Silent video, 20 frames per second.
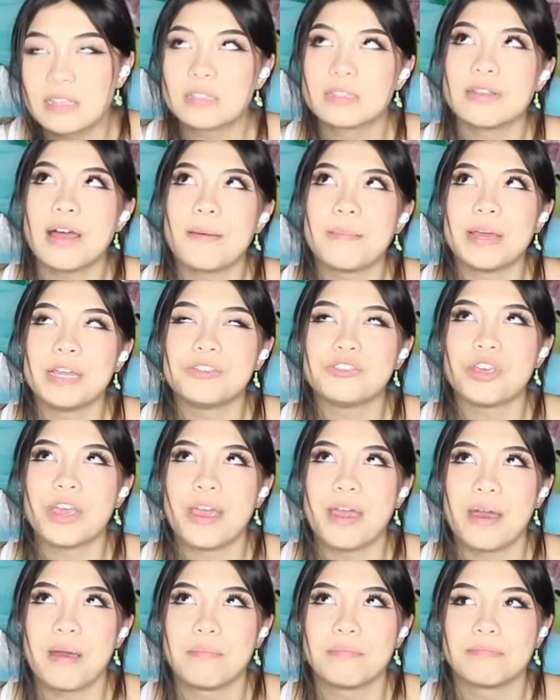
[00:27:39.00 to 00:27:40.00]
It's not my
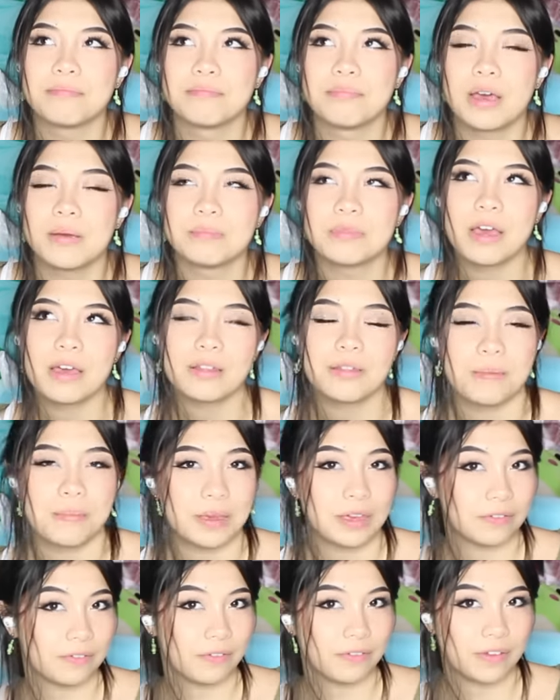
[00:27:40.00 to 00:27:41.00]
jam. I'm not that
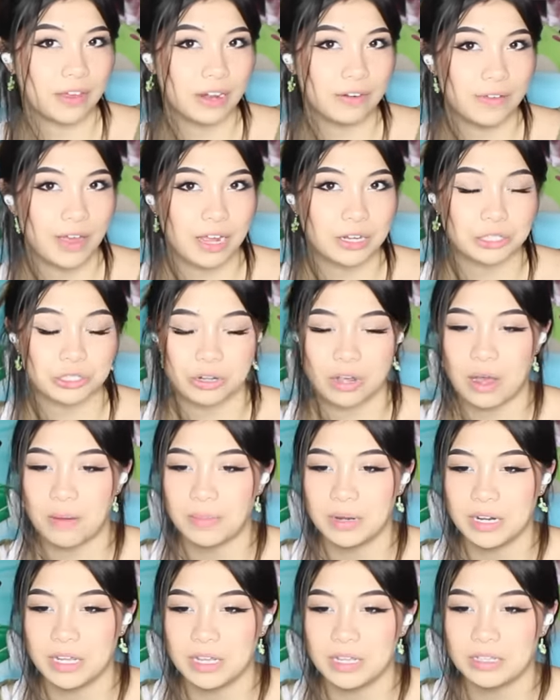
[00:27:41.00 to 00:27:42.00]
big of a fan of action
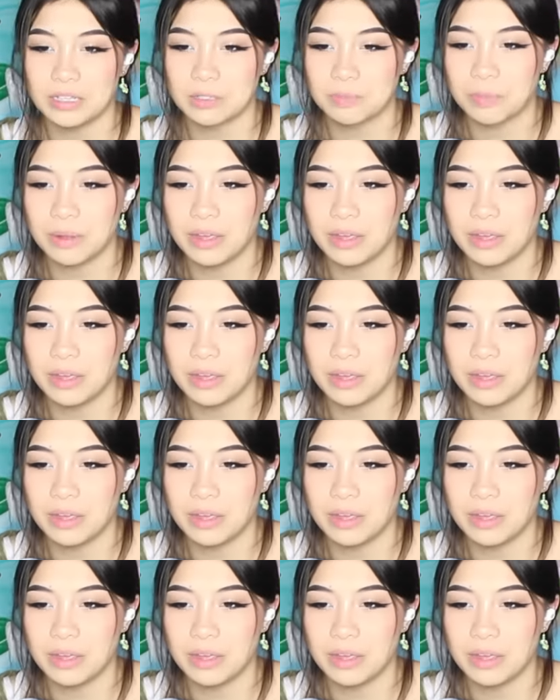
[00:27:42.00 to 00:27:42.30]
comedies,